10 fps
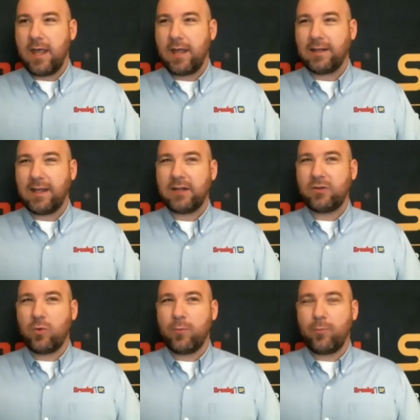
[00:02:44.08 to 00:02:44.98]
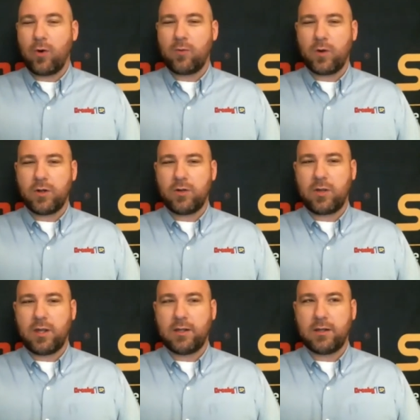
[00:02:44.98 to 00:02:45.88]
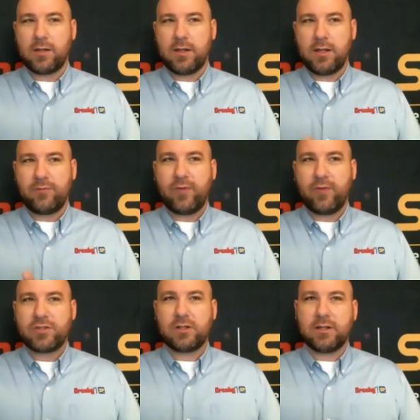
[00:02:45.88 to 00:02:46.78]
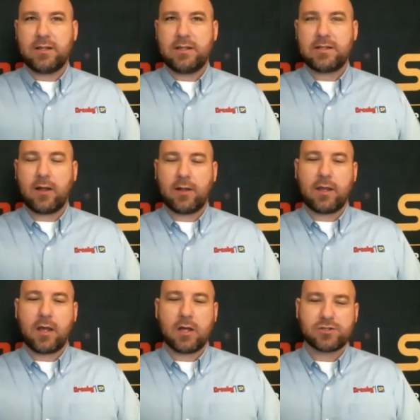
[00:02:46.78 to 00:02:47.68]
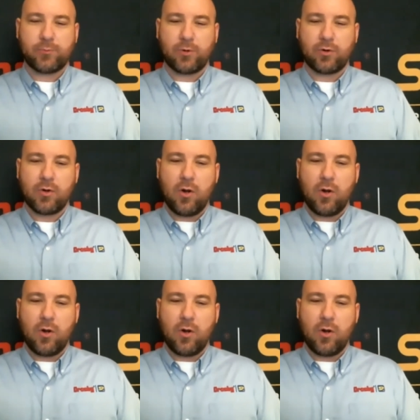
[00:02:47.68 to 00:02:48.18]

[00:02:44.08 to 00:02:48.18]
And getting to a point where you can efficiently tell a customer